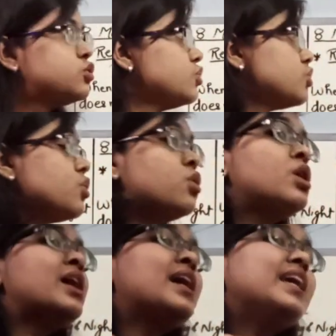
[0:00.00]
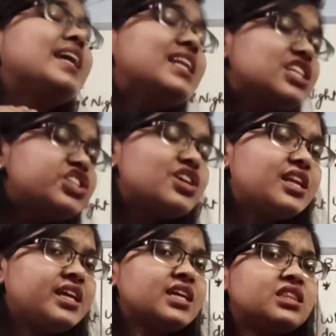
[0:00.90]
So
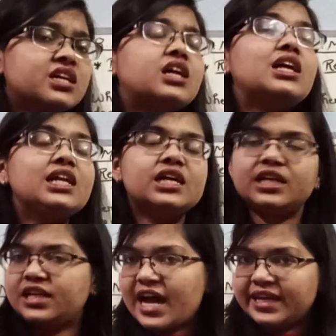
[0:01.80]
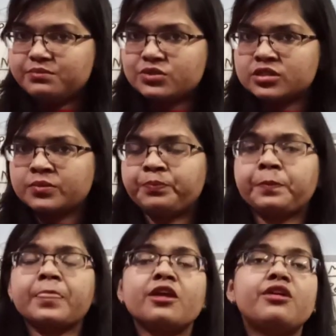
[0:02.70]
initially in the earlier times,
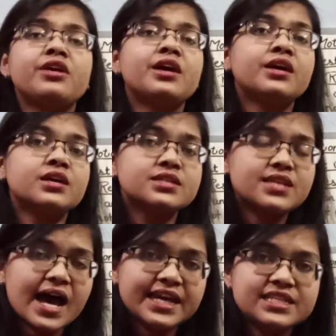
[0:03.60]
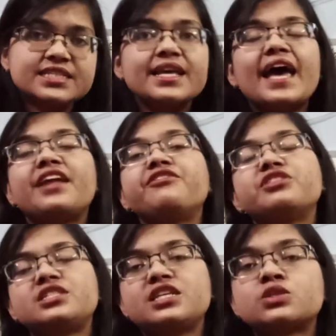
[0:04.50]
science and
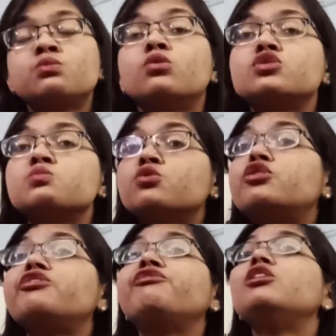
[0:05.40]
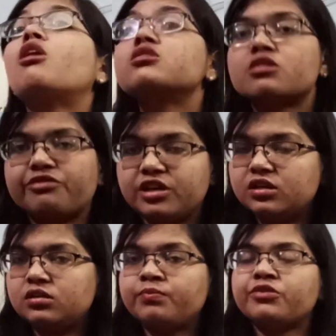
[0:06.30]
physics was more
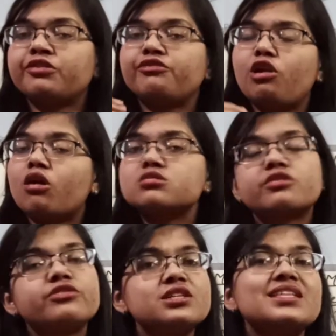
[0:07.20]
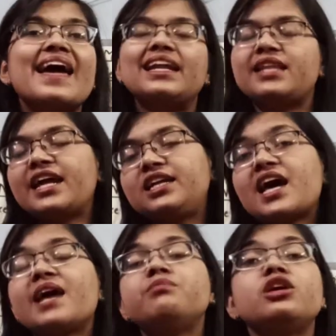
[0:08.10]
philosophical. Philosophers at that
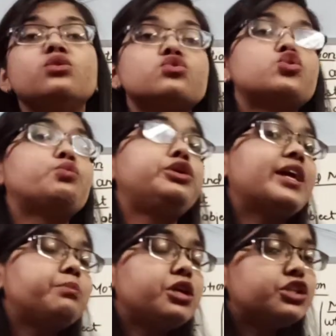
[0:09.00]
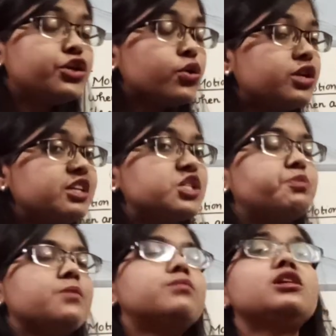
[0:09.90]
time, they used to put up their theories.
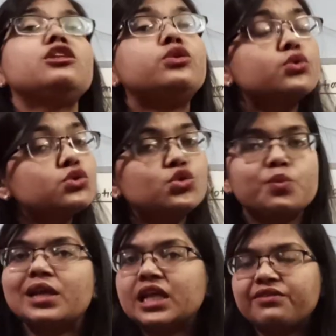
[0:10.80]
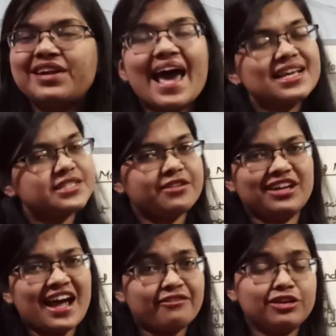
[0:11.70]
People used to believe it as they were
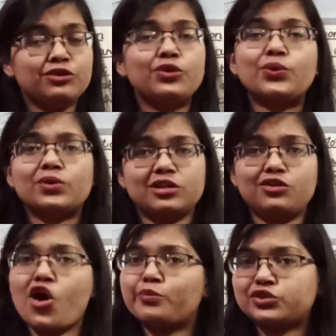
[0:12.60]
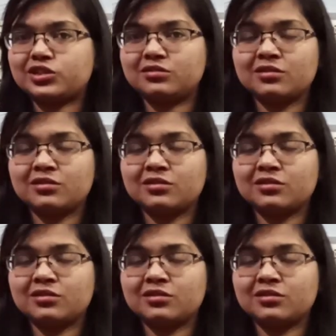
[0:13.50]
having no other option.